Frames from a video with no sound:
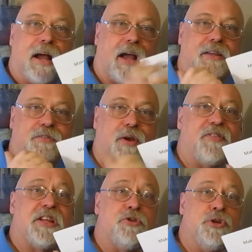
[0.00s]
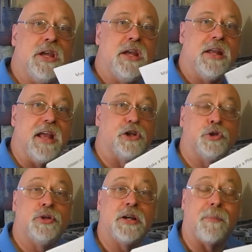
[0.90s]
I give you everything you need,
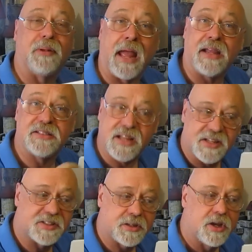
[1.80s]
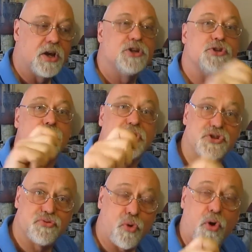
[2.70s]
including a blank disc, so you
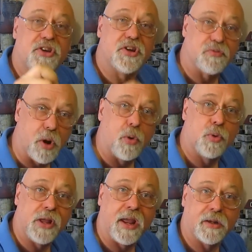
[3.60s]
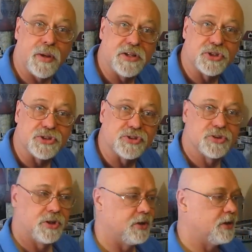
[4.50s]
can draw your own
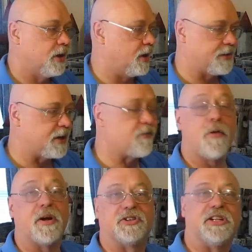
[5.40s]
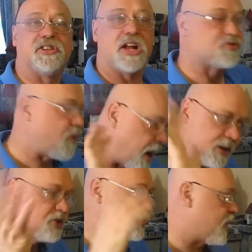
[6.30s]
animations. Uh, thank you very much. Let's launch
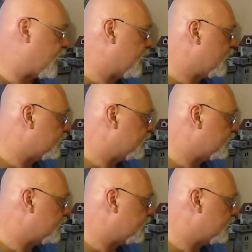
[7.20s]
right into it.